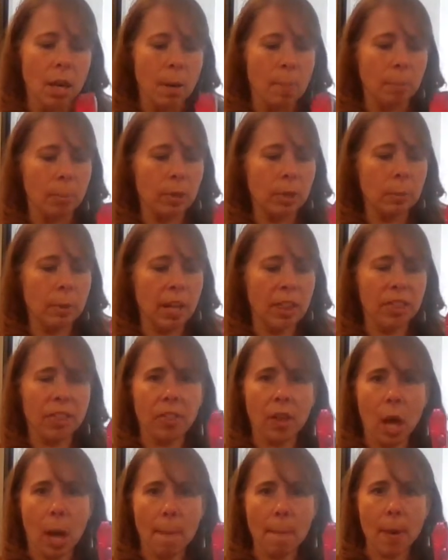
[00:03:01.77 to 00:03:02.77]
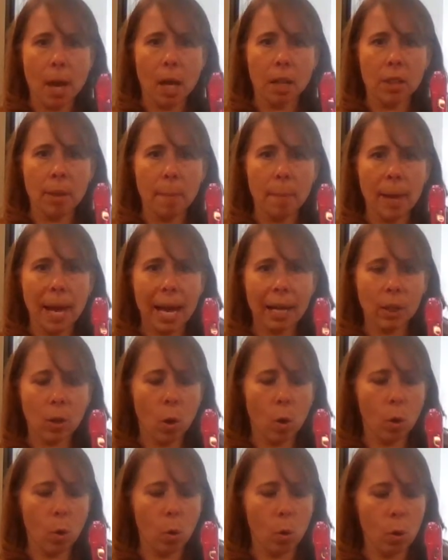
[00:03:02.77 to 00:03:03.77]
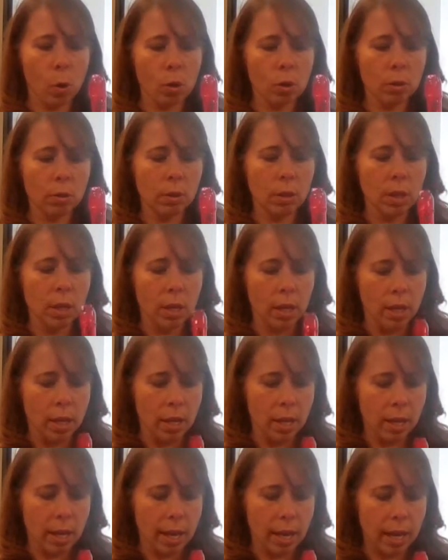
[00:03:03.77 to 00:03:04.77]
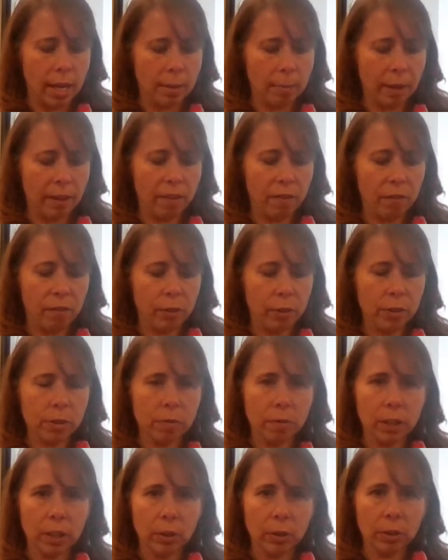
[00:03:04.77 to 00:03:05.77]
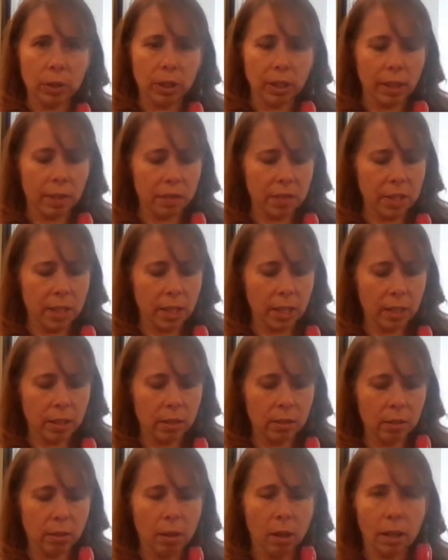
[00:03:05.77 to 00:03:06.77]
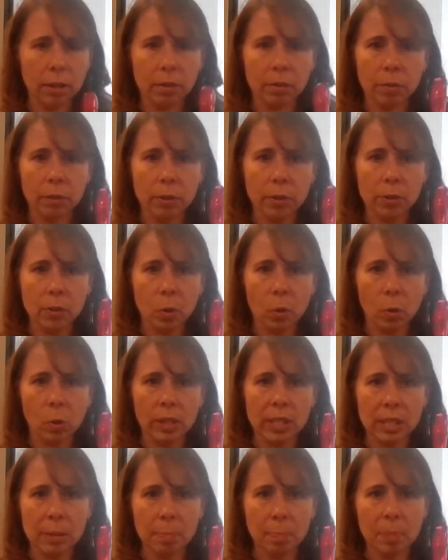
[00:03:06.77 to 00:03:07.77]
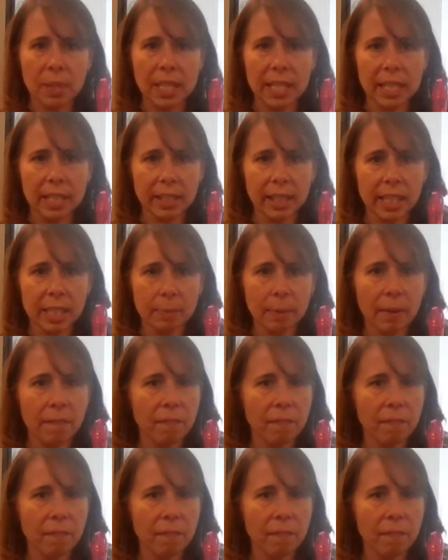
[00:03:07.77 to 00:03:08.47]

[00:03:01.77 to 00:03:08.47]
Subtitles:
putting my thumb on the back hole, and my first finger in the left hand on the first hole is B, and that's my